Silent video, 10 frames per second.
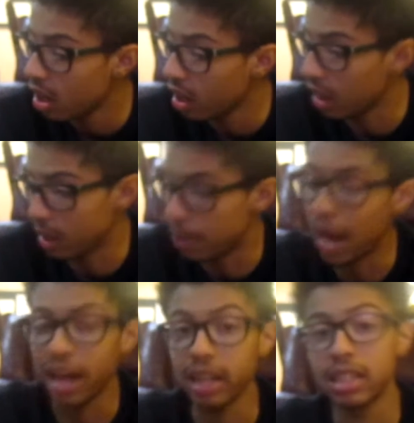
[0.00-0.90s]
like
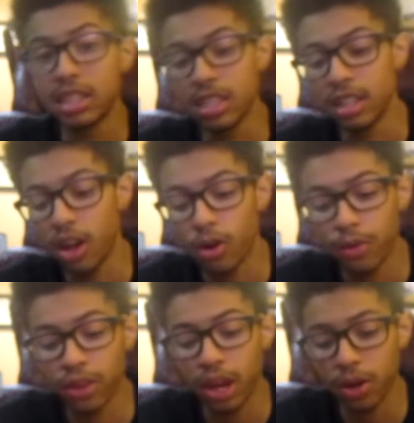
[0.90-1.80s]
by itself
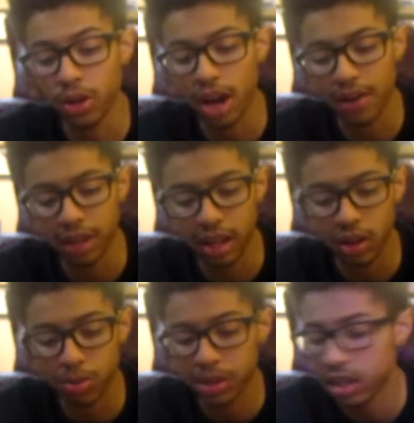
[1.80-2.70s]
without you having to
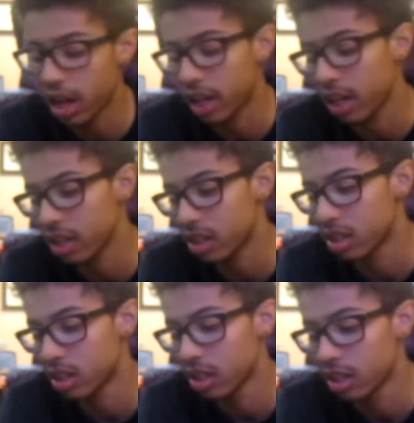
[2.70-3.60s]
help it, I
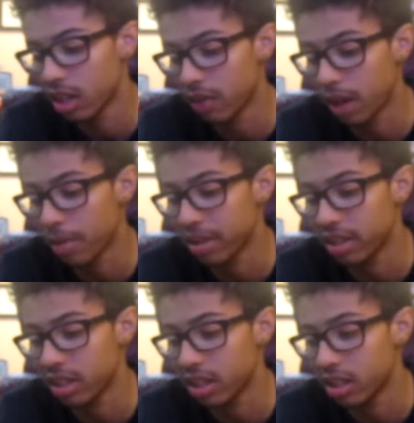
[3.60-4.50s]
guess. If that makes
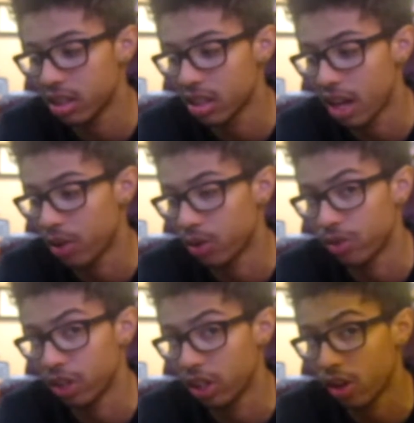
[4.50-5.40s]
sense. I don't
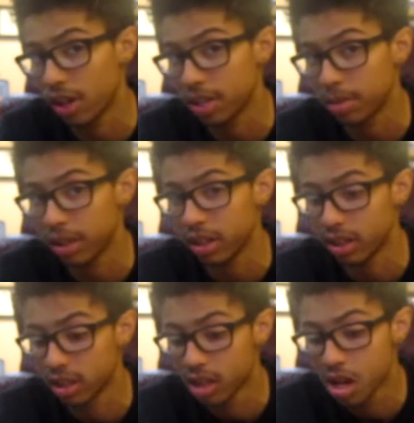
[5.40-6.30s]
really know how to explain
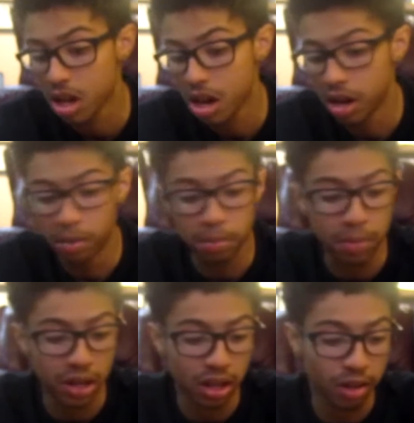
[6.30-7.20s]
this.
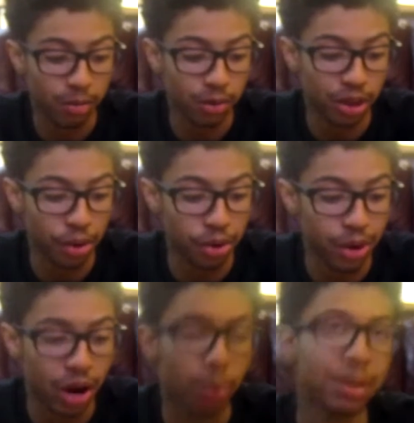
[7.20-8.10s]
But without you
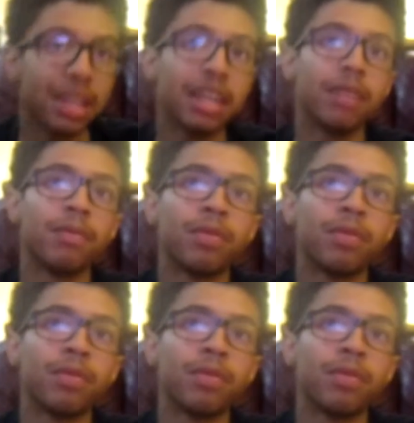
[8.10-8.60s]
helping it,